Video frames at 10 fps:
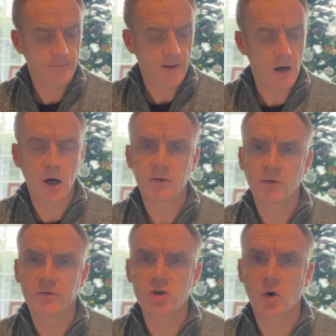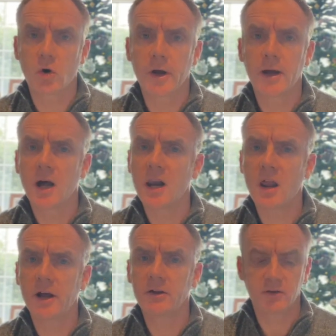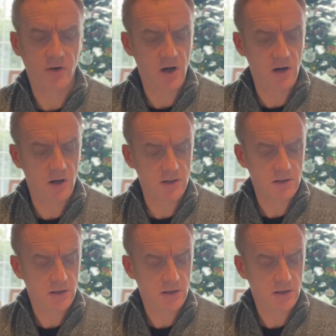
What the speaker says: Eyes full of joy, a lightness of heart.